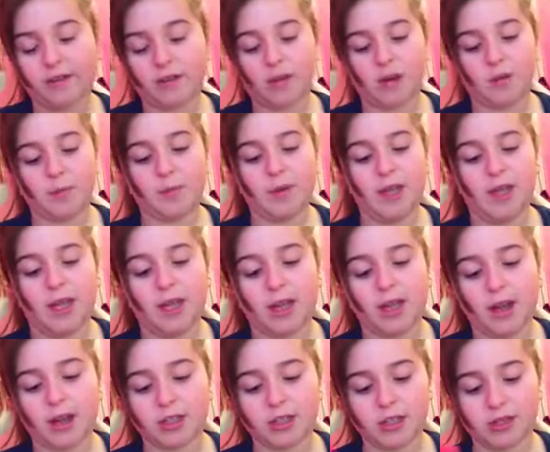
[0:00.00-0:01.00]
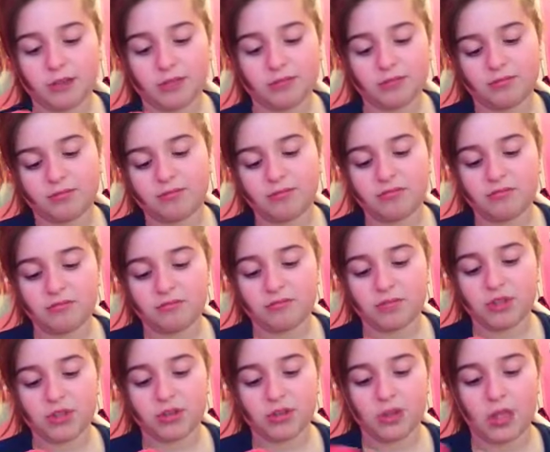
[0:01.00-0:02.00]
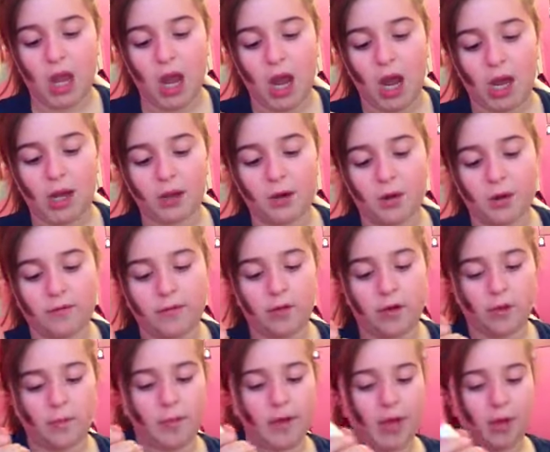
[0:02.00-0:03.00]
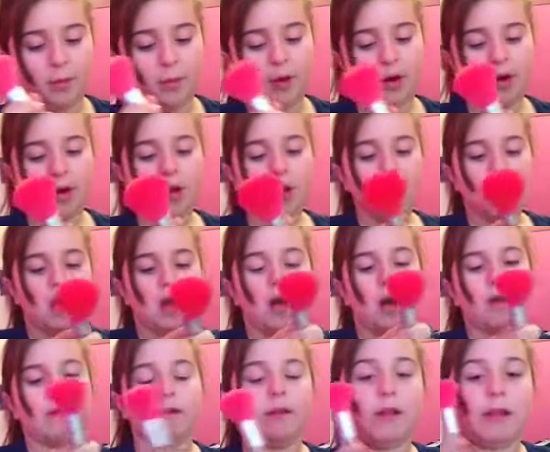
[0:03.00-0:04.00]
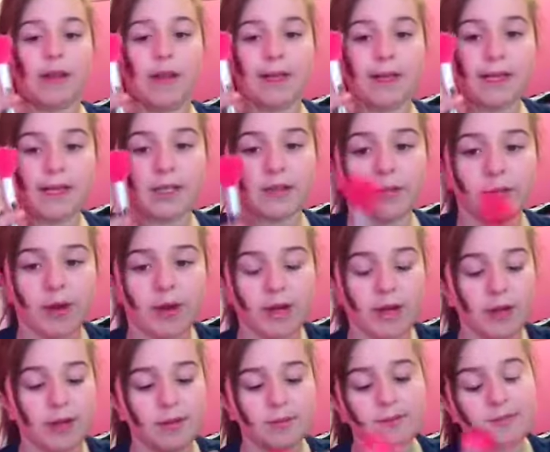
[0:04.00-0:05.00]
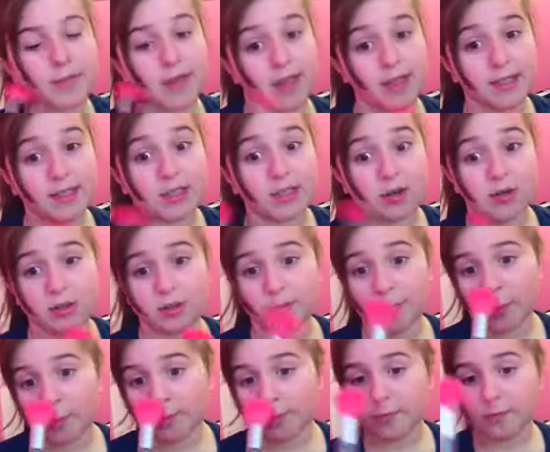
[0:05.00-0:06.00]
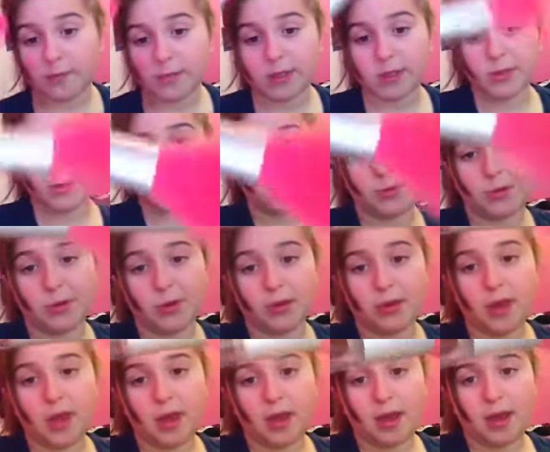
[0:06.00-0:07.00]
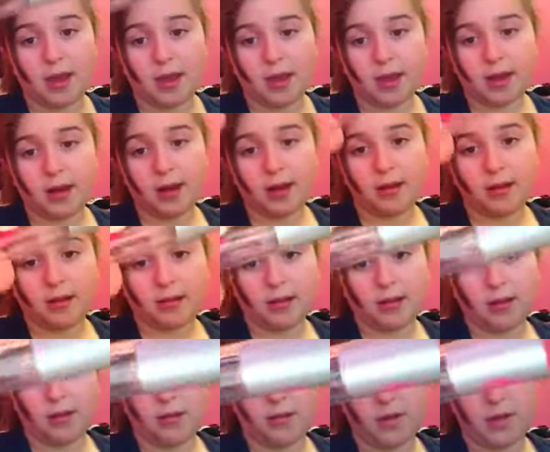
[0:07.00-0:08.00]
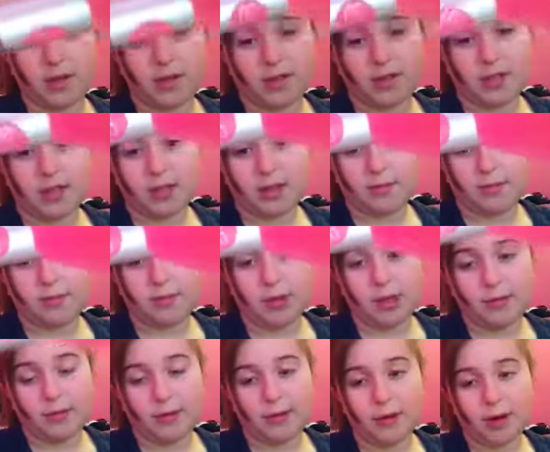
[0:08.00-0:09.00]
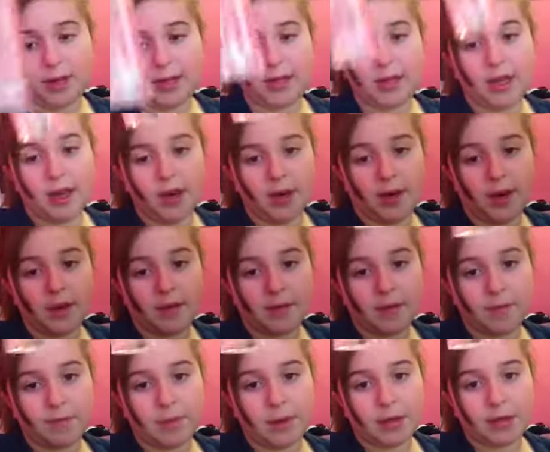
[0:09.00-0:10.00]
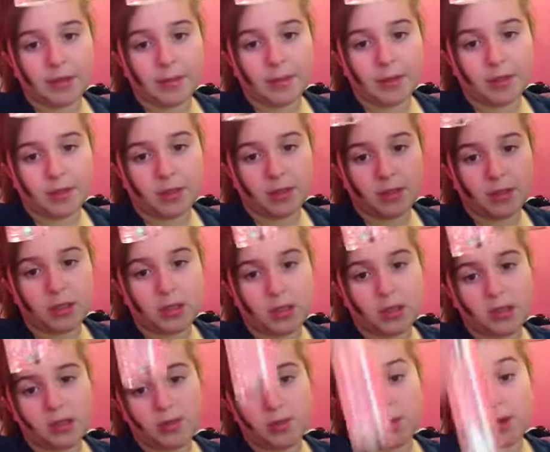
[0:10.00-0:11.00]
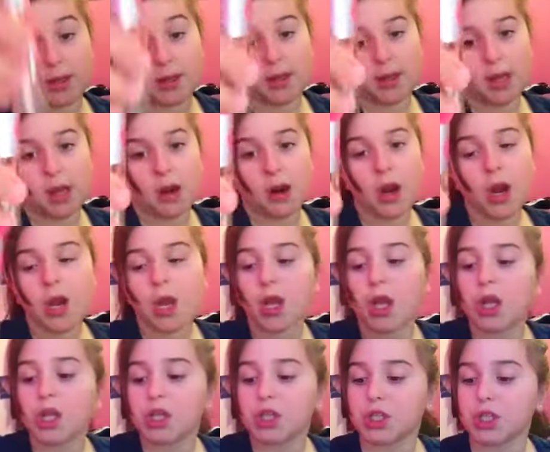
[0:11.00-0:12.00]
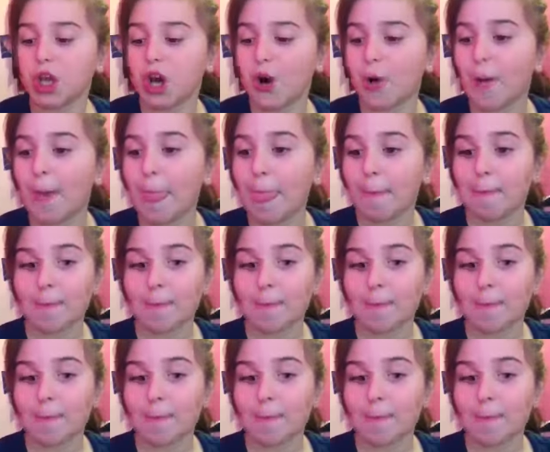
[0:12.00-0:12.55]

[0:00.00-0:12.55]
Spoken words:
a lot of pink. I know I have a lot of pink, but I really like this one. It's so smooth, and you can see BB right there, and then Bella Belissa's right there. So,